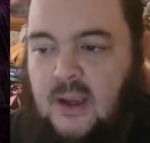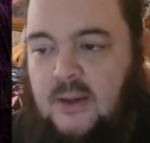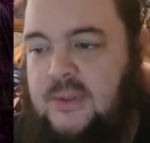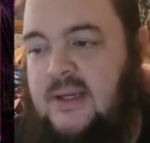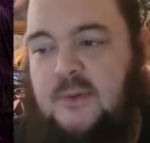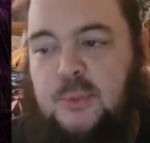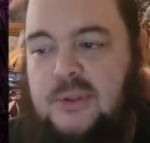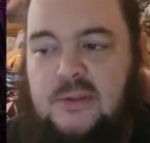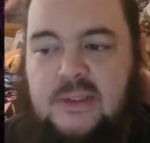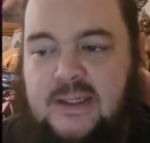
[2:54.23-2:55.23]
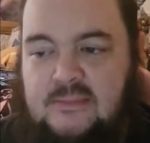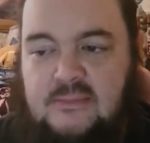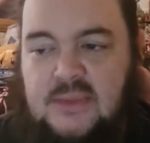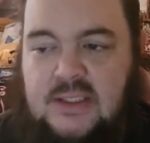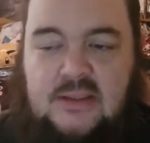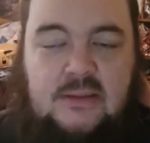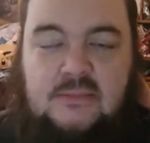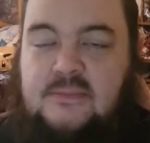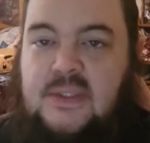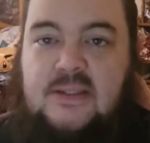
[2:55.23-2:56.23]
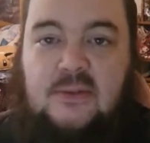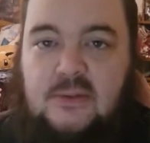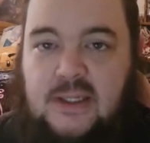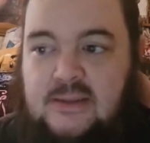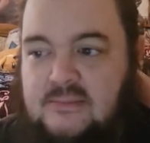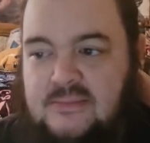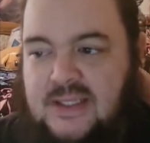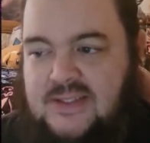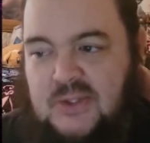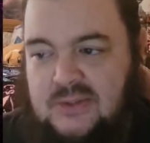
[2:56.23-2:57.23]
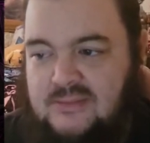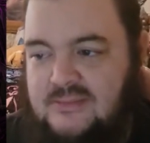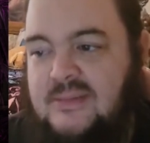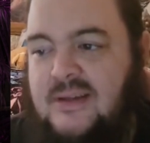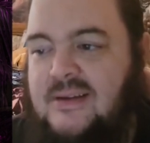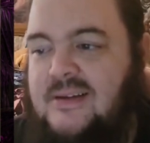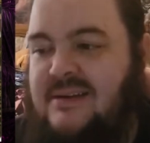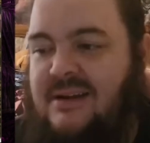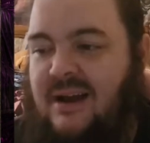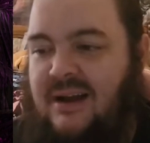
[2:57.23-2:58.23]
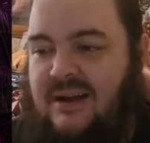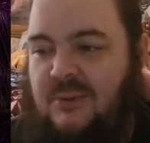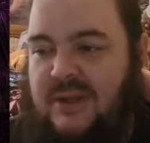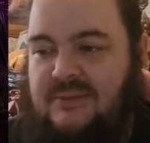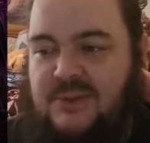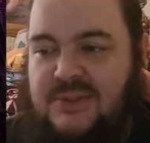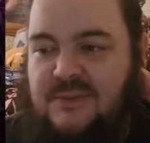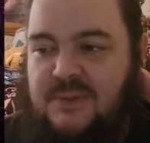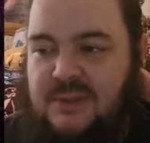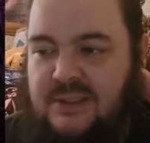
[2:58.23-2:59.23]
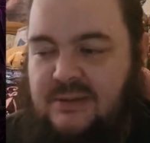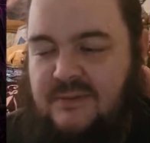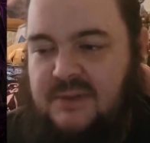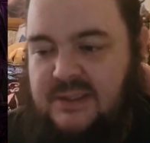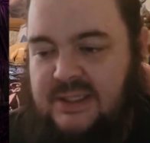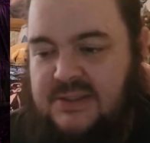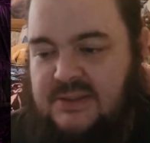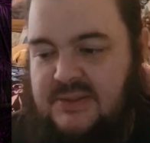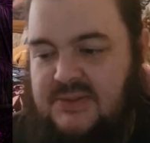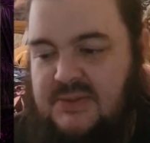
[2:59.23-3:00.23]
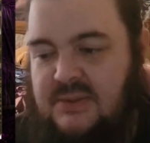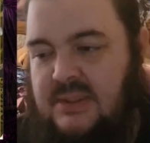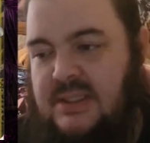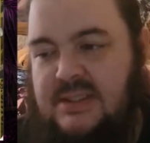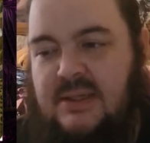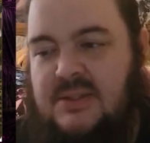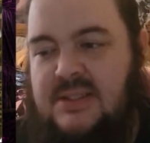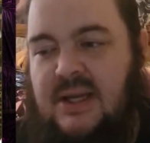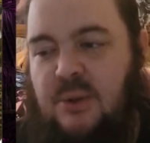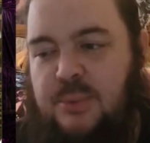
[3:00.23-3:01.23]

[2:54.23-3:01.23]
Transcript: We have our boy Laurite, because, you know, it's Laurite. He's good. We have Lucifer, leader of the fallen angels. He's there just to help